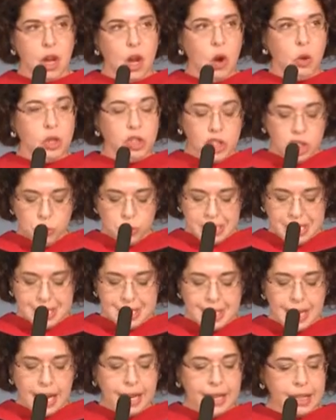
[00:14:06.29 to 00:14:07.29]
When she was
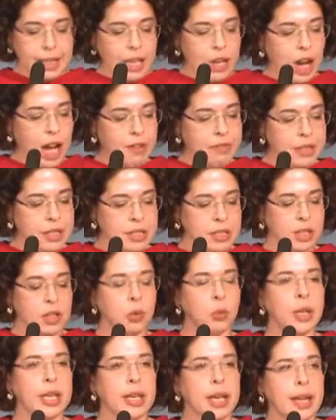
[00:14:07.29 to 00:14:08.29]
stuck in the office on the
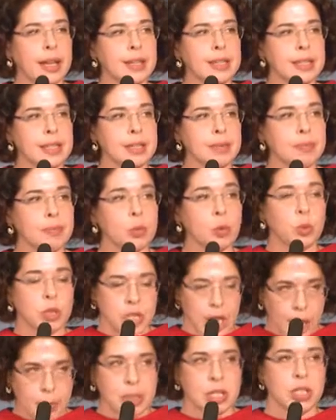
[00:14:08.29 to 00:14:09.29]
weekends, which
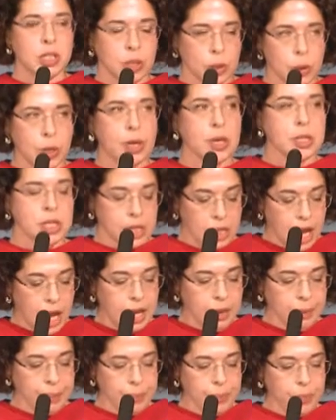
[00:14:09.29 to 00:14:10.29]
happens to lawyers a lot,
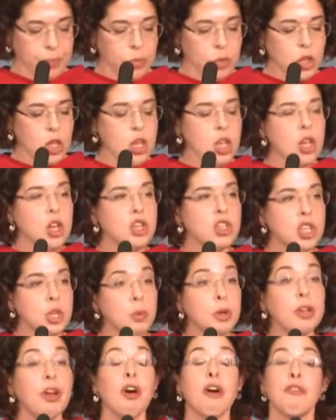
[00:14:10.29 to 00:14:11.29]
she
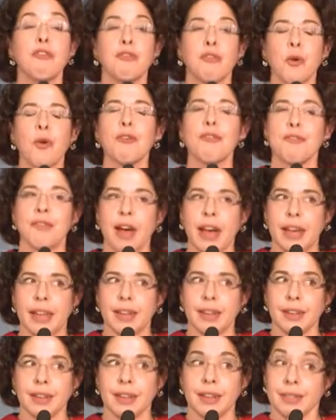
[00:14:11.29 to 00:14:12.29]
would, for
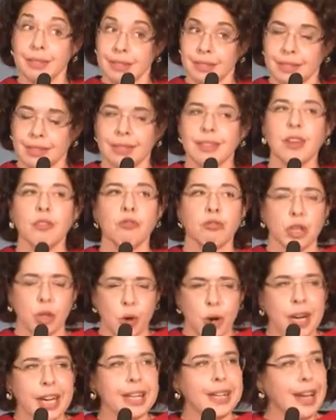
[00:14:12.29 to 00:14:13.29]
fun,
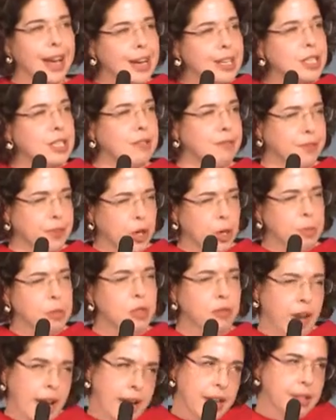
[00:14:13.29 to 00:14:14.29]
reorganize the firm's
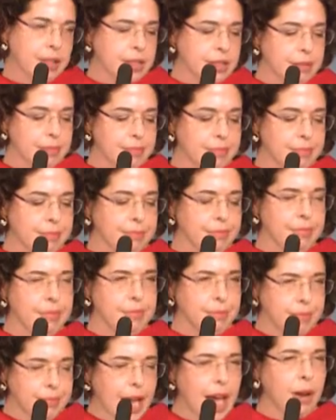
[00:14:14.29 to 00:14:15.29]
files.
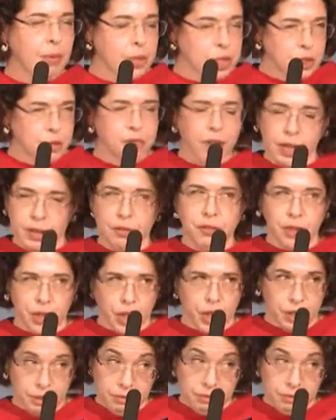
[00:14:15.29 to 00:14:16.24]
That was fun for her.